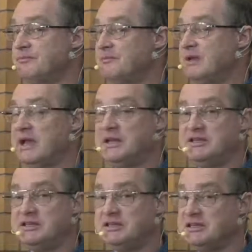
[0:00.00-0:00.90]
And he
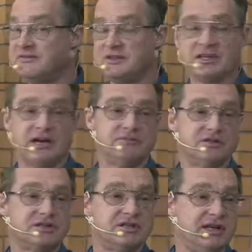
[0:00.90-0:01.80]
didn't even come
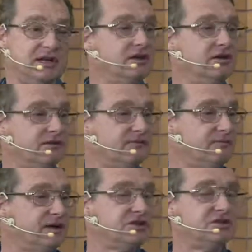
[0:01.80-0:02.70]
just to download
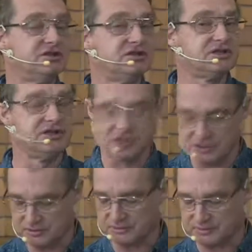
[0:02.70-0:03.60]
information and teach a
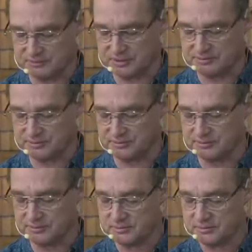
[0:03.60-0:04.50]
group of people.
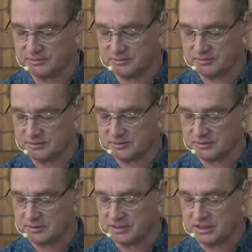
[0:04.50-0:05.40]

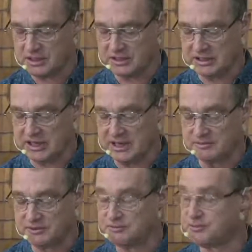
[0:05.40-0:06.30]
He came
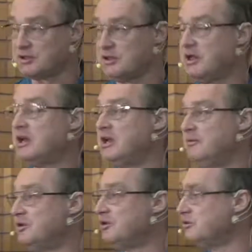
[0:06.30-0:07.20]
to
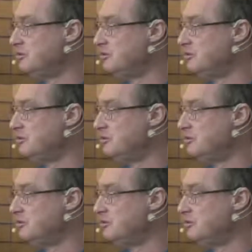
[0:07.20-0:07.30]
proclaim the good